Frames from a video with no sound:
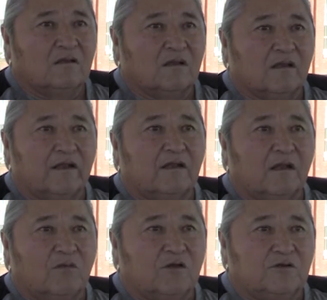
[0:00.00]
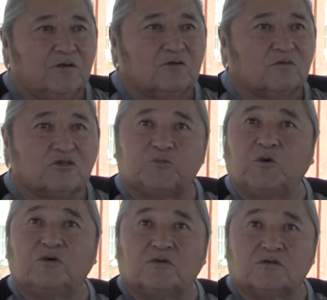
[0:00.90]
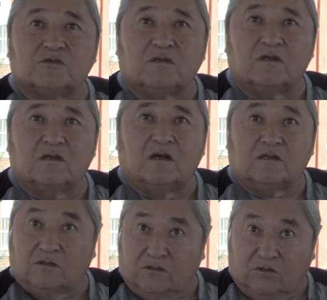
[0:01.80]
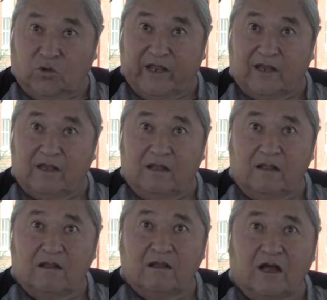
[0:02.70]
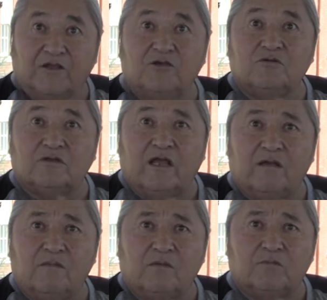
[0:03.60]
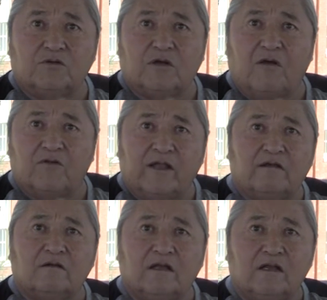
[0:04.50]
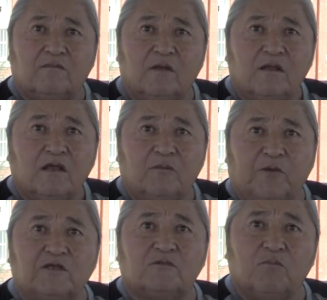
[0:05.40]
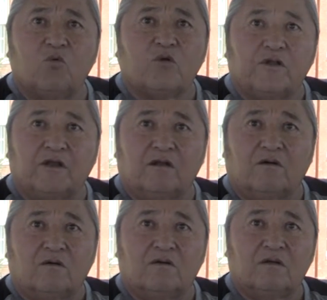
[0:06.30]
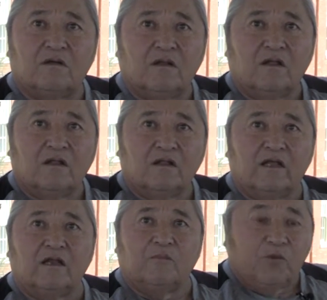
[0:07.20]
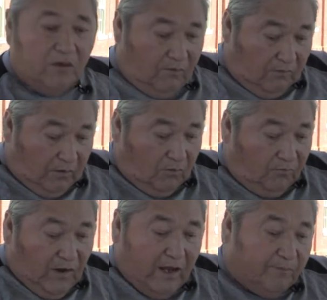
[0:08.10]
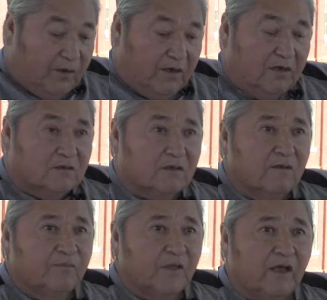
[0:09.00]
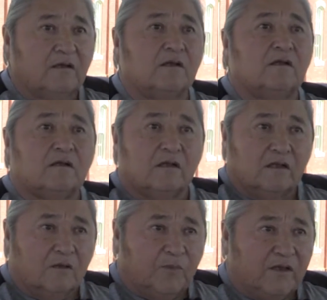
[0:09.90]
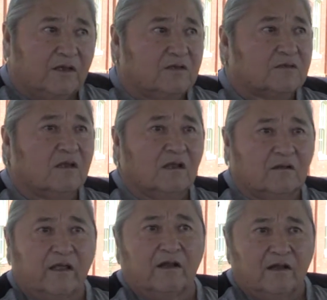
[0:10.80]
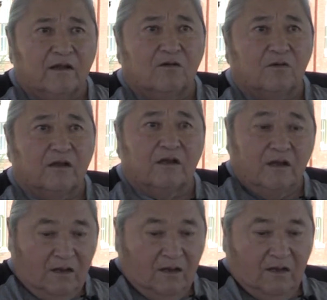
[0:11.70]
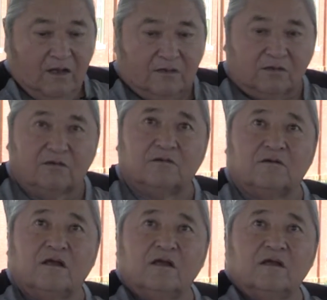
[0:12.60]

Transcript: The thing that I would use was spools, a thread. I use them and drive a nail in them and piece of board, you know. Then I put a little flat piece and another little piece, nail it on there. That's to